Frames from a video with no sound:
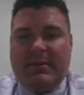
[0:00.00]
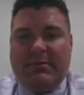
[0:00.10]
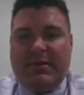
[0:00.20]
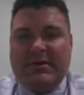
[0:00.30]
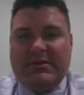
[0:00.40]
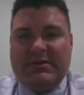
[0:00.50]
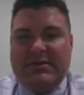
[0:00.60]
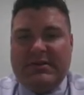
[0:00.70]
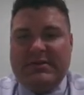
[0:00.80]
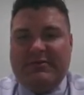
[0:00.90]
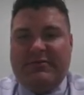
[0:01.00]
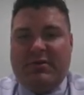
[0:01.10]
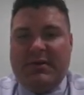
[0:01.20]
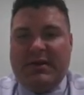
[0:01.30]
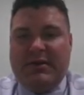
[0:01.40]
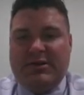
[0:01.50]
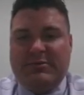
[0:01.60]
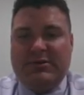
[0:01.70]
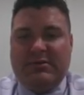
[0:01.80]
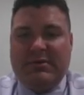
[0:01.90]
plus, this is a formula that you're
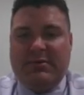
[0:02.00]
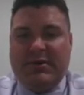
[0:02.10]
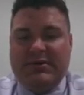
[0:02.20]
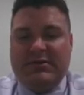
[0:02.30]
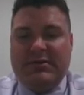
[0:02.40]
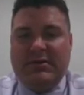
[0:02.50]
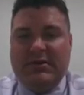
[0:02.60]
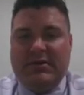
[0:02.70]
supposed to memorize,